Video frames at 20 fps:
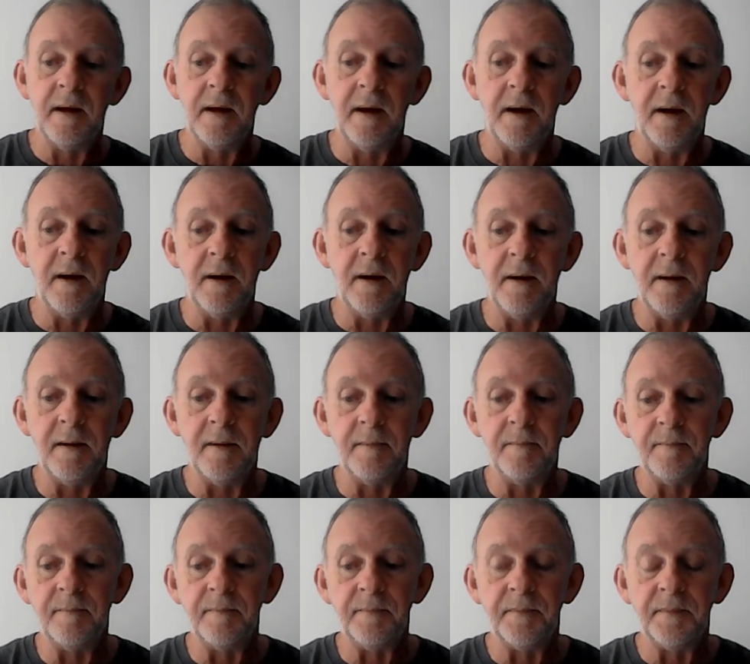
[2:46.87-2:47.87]

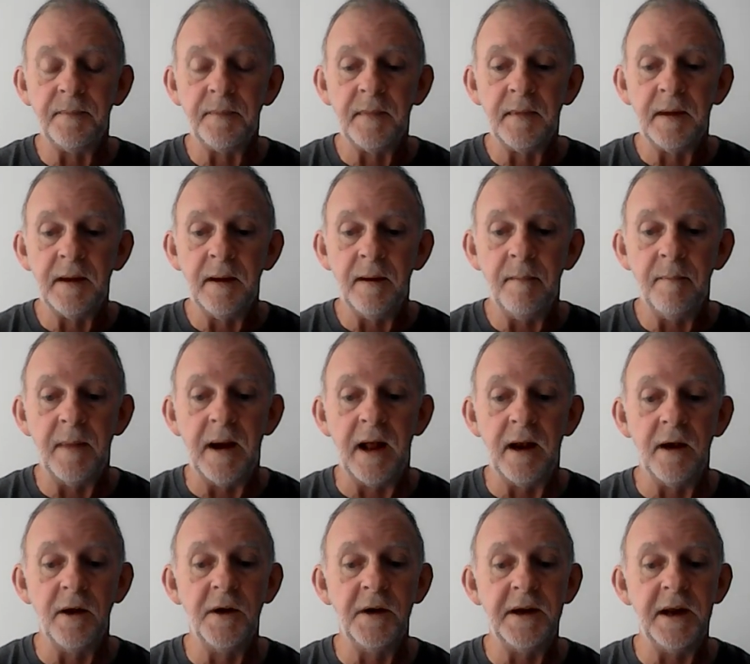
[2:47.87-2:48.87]
by
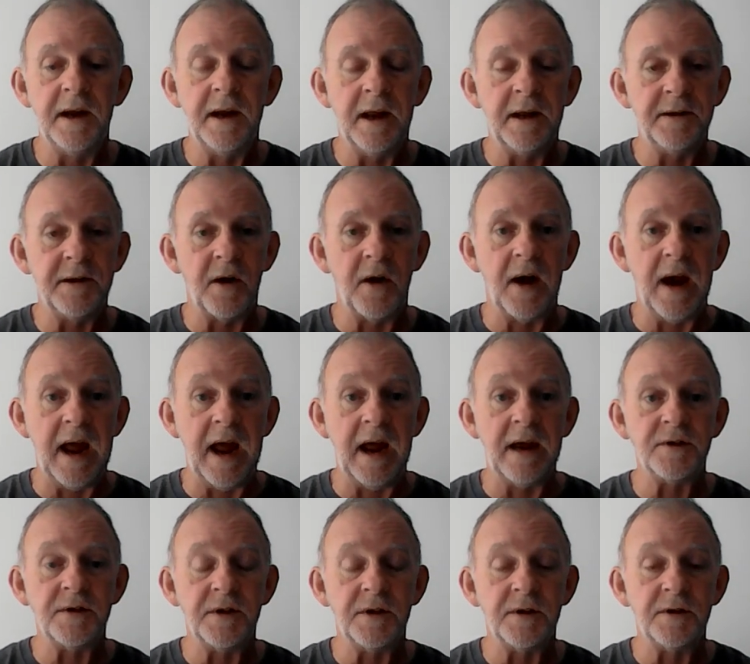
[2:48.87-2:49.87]
looking at their
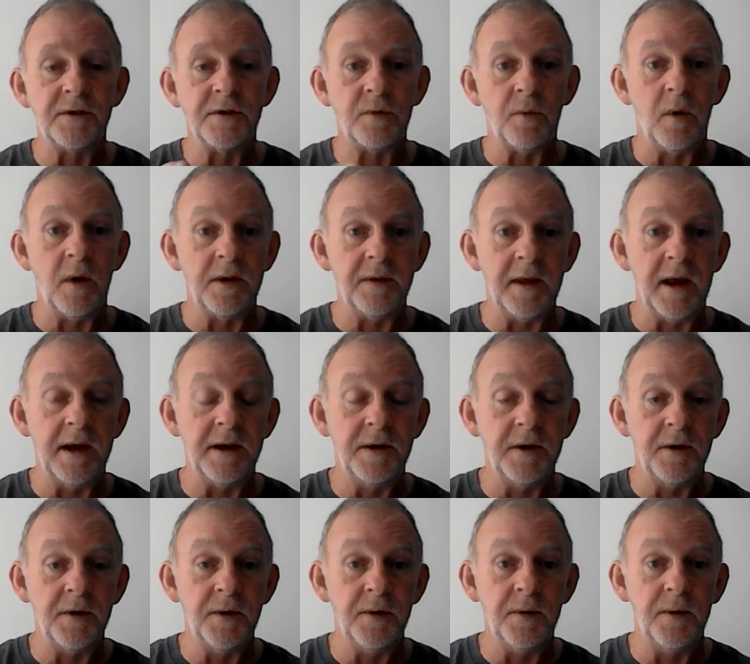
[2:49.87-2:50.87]
actions, what they
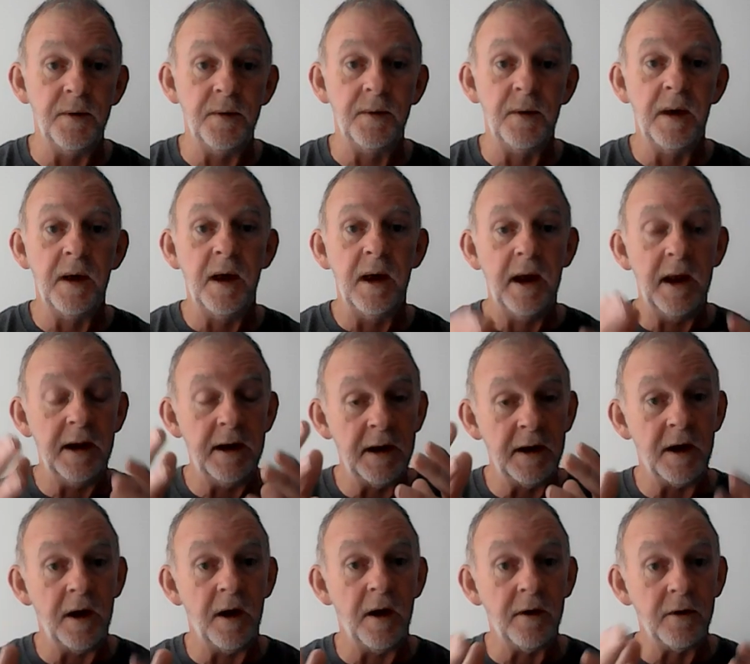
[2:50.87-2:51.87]
do, and the
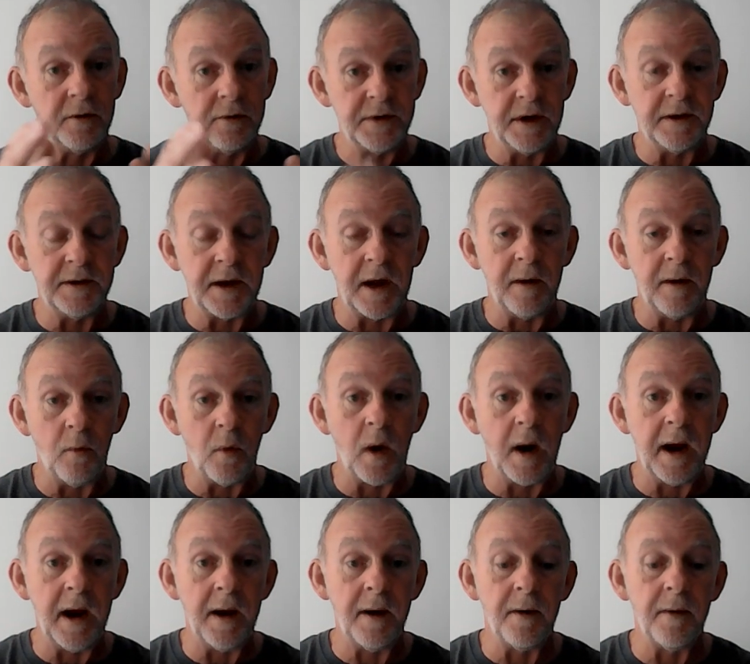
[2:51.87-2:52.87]
colors that they
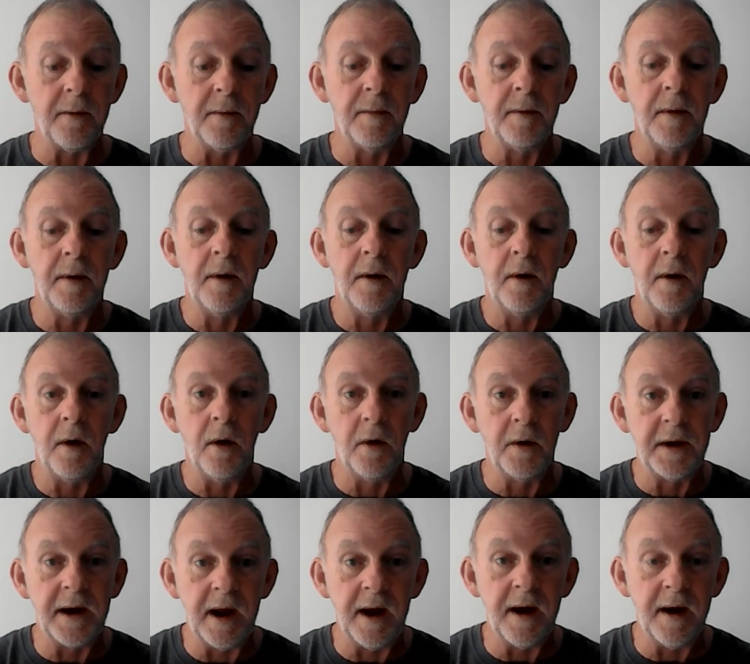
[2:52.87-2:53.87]
wear or
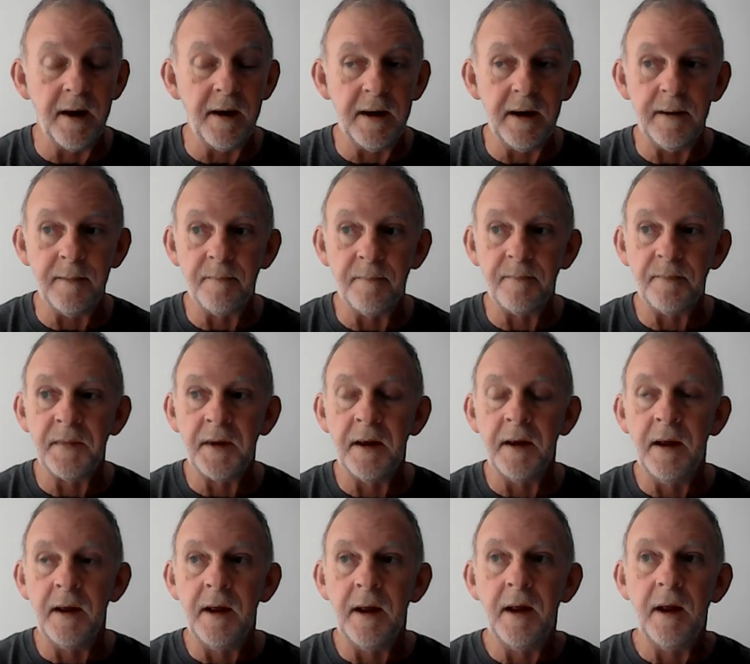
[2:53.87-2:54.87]
carry.
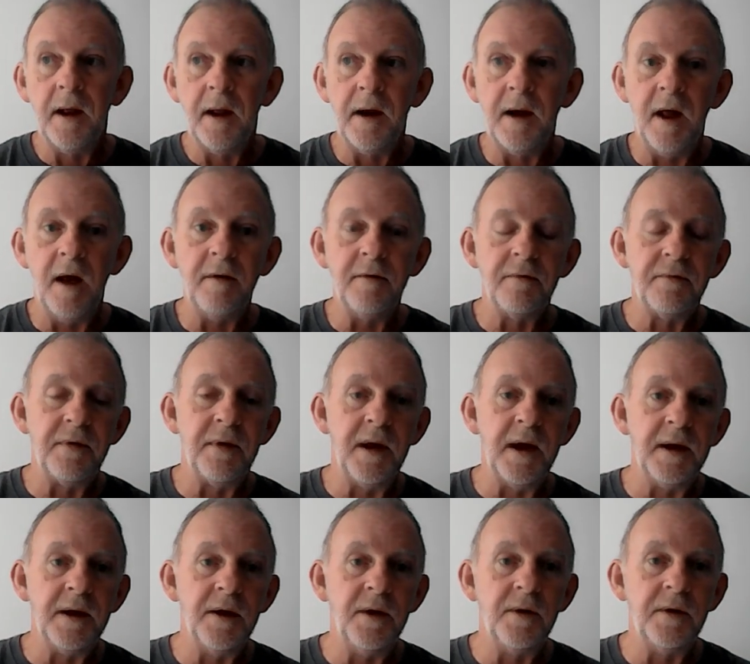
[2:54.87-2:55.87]
Another
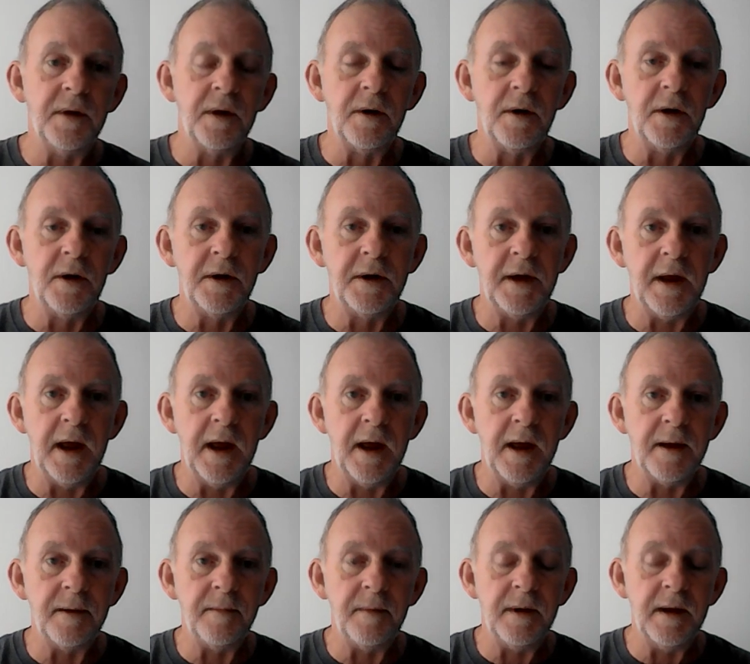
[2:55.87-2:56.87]
thing you can look
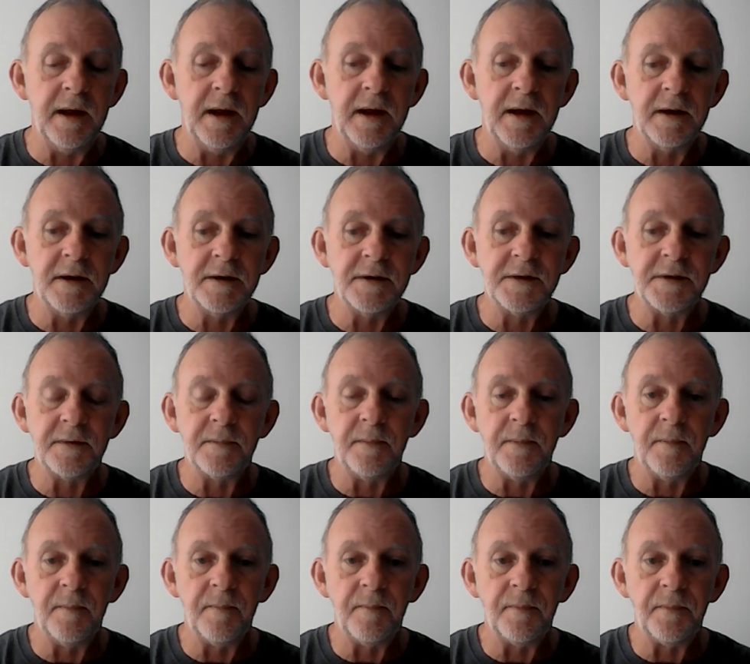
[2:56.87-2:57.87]
at is
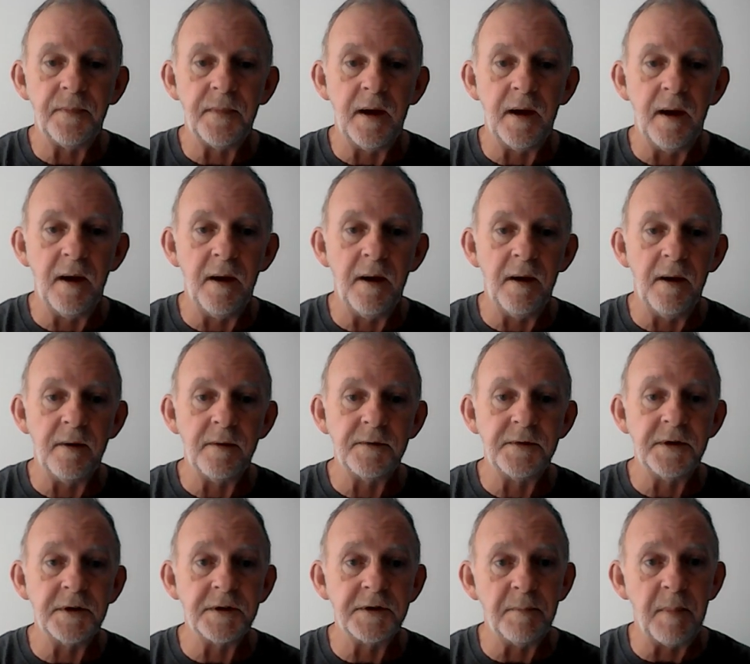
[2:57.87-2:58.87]

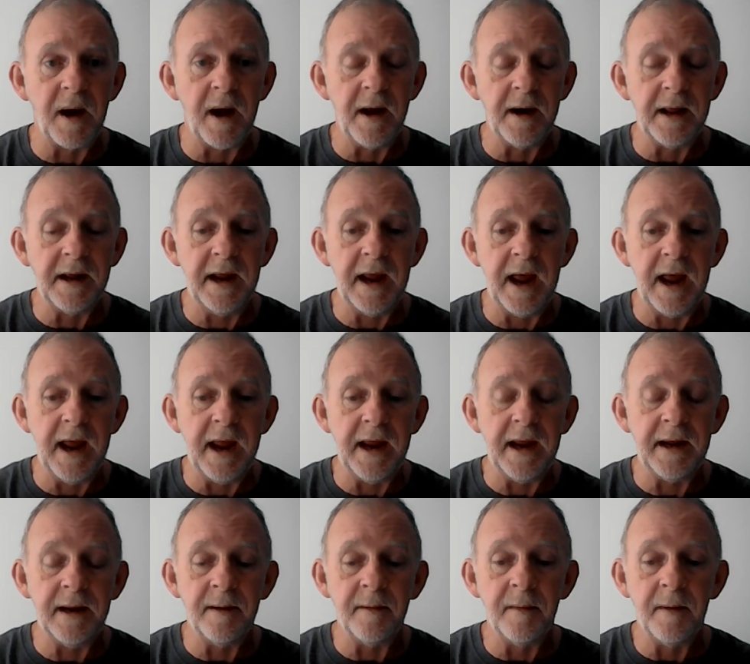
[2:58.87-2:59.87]
to spot a
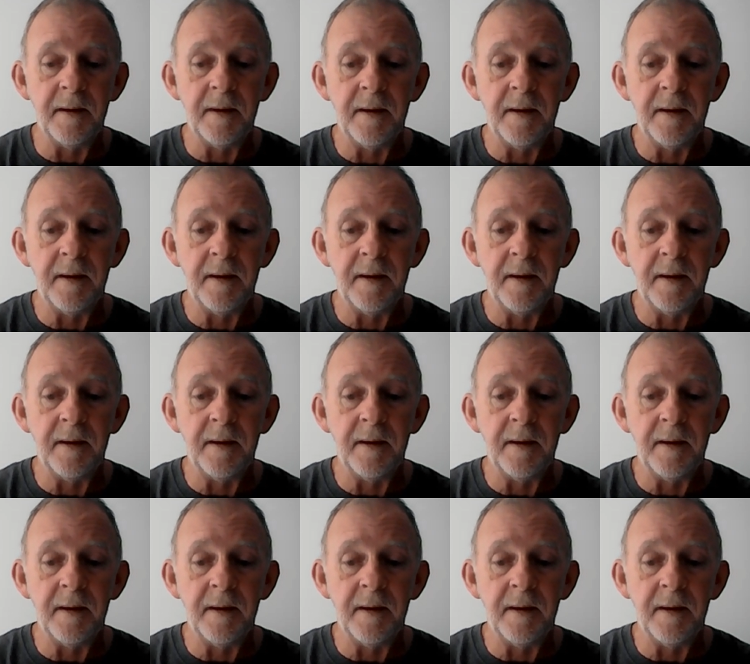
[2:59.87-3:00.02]
gang